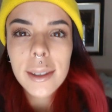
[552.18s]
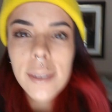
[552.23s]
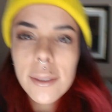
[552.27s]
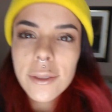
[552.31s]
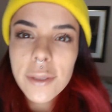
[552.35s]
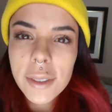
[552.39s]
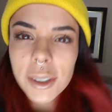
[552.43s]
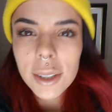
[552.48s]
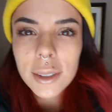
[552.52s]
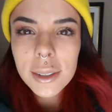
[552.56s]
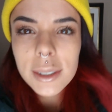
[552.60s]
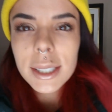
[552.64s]
in and
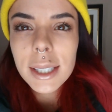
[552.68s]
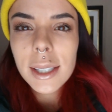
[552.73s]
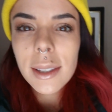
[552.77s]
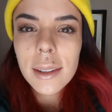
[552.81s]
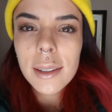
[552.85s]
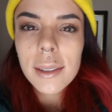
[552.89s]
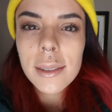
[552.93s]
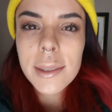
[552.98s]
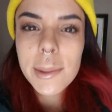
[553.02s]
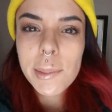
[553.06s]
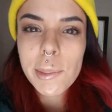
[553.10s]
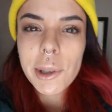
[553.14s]
filled in
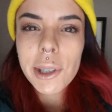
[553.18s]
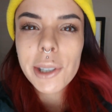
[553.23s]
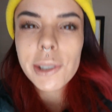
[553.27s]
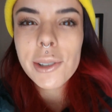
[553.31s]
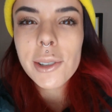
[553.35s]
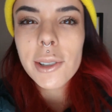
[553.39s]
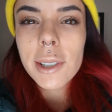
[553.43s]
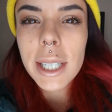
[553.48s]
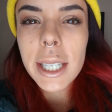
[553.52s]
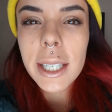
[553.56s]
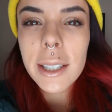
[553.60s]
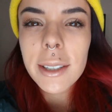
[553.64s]
the
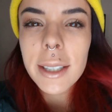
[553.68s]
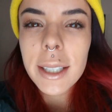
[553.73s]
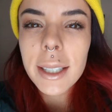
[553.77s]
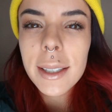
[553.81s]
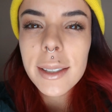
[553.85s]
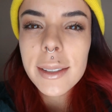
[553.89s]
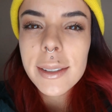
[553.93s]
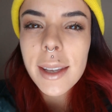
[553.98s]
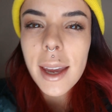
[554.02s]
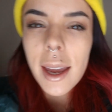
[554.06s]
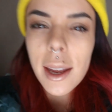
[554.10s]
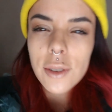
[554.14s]
sparser
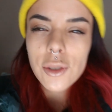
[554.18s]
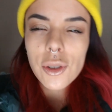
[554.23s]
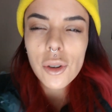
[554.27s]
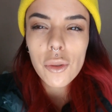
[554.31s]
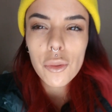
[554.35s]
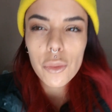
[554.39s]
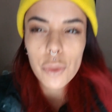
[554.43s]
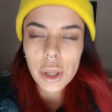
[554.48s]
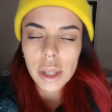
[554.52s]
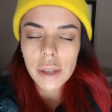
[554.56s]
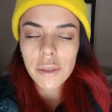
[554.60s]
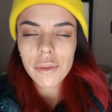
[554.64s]
areas, I
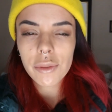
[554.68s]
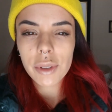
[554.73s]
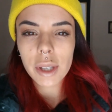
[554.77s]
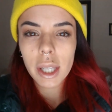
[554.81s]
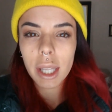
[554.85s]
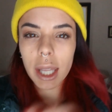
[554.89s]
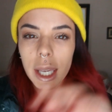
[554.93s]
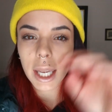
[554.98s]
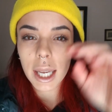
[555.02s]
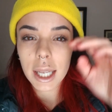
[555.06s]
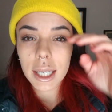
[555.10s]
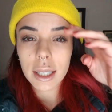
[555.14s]
don't really feel
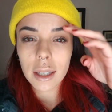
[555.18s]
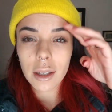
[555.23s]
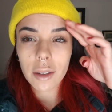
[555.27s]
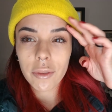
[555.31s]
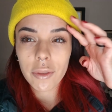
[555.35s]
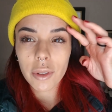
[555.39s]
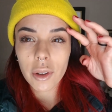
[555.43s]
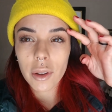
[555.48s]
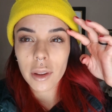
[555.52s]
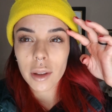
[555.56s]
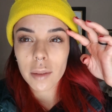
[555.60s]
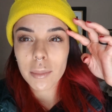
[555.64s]
like I need to
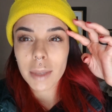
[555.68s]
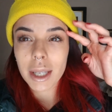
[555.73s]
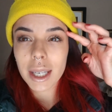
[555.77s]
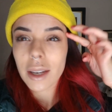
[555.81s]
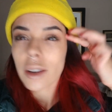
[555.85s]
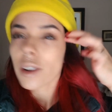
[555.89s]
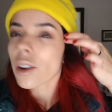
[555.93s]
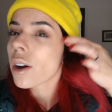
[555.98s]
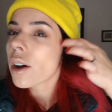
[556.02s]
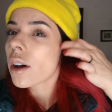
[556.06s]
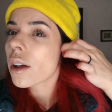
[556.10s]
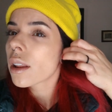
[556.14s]
fill them in
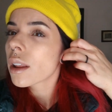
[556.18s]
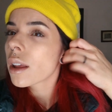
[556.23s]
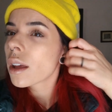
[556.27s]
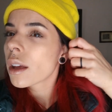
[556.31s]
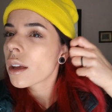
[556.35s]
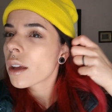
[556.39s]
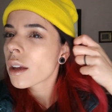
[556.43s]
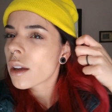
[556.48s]
at all.